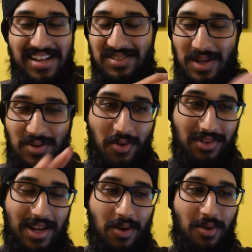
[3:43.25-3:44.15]
So I
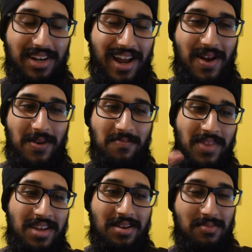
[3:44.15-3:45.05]
wrote that all down,
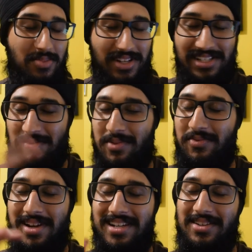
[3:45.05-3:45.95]
put in some
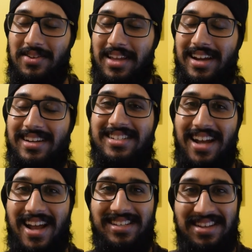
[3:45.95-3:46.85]
information, all that kind of
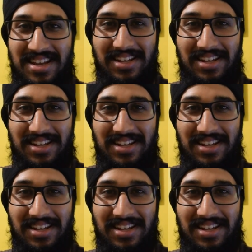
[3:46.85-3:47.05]
jazz.